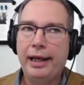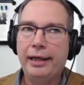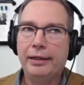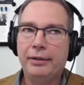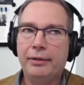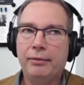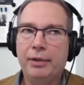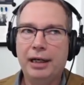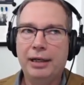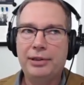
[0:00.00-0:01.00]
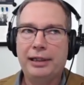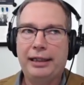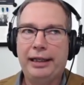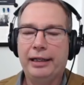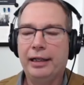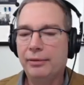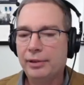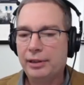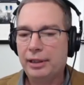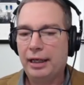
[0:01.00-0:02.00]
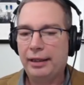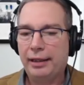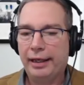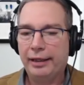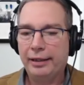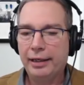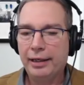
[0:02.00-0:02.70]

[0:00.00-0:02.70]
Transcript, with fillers: And when I was a kid, I was taught that